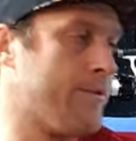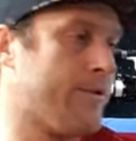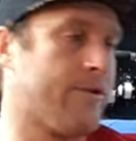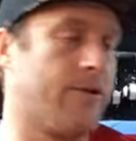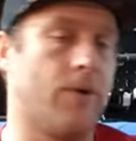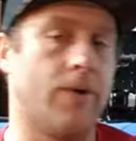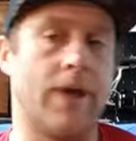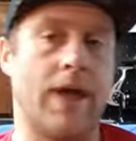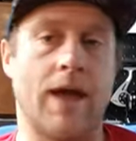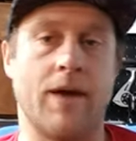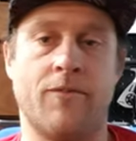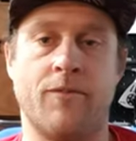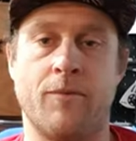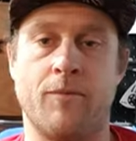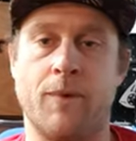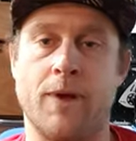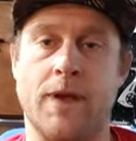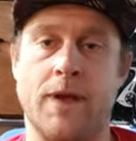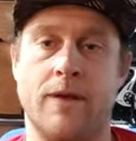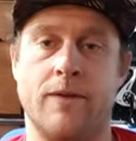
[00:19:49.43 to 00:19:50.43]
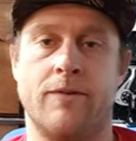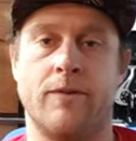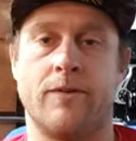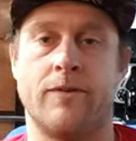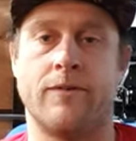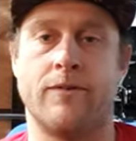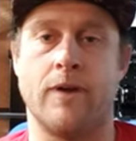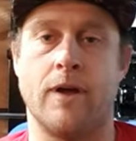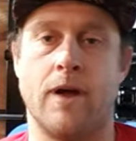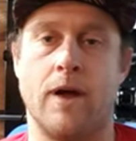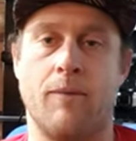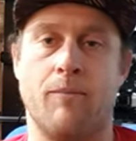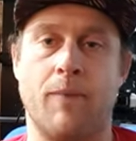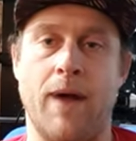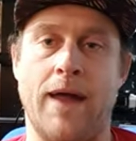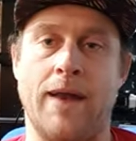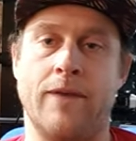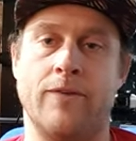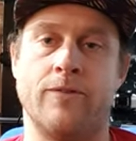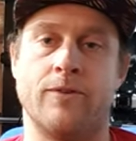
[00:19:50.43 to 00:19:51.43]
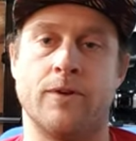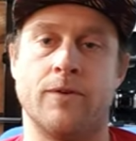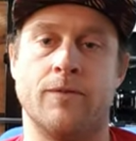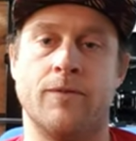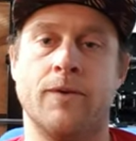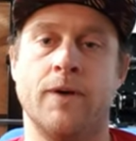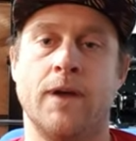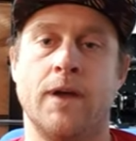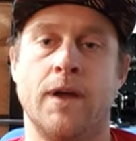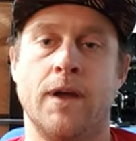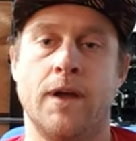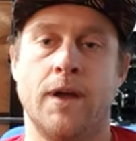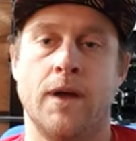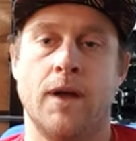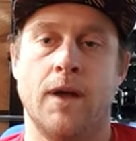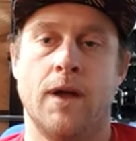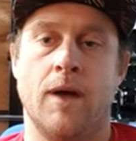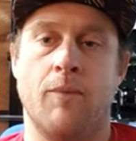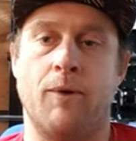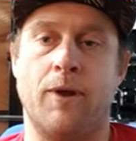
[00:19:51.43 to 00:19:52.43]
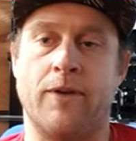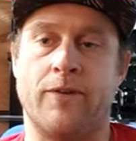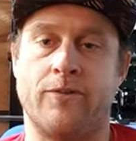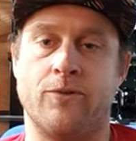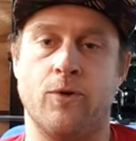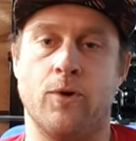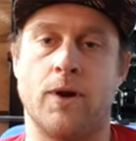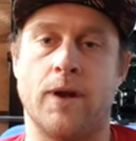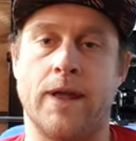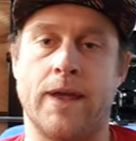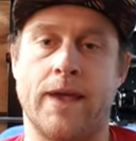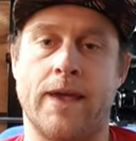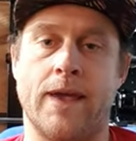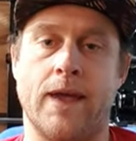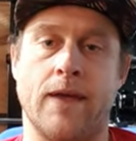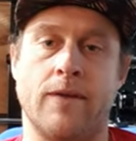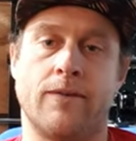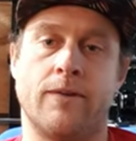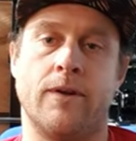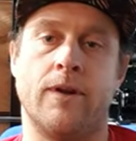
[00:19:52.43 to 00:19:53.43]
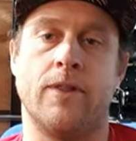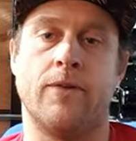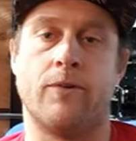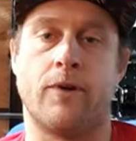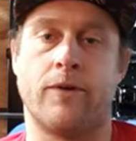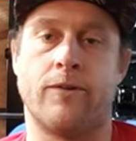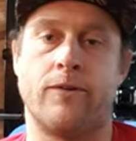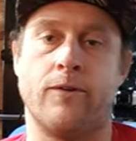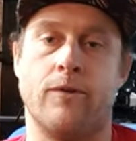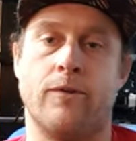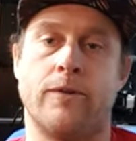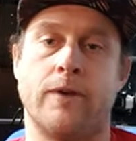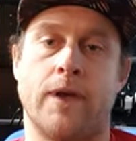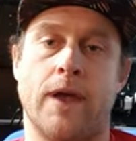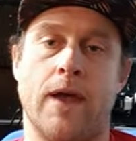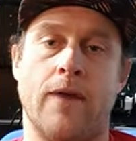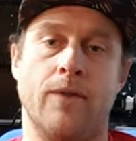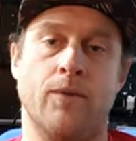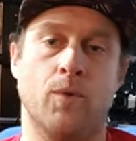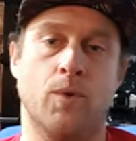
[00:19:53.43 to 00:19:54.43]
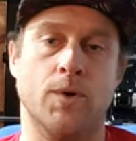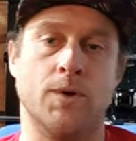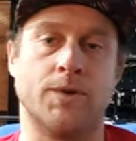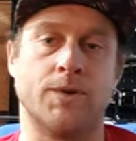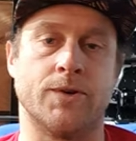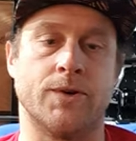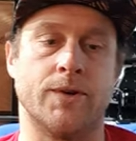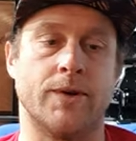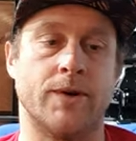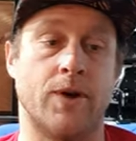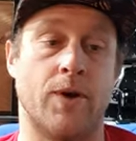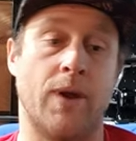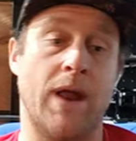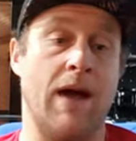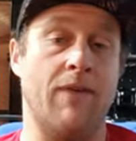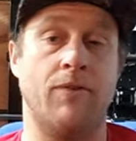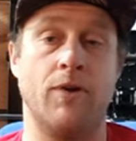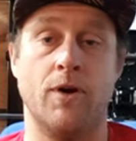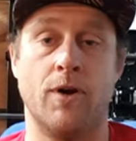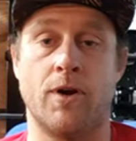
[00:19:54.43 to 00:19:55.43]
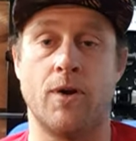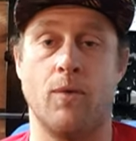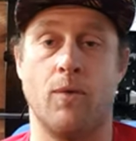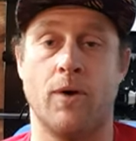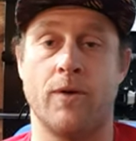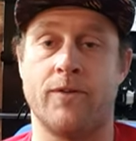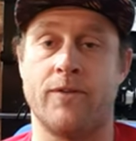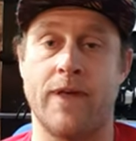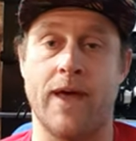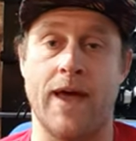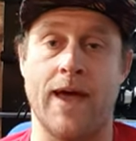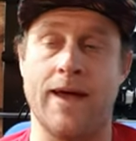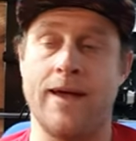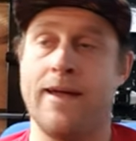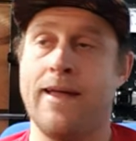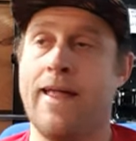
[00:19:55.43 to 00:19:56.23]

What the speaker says: So yeah, for me, just any sort of bit of snorkeling kit, another excuse to get in the water and go and have a look at what's there.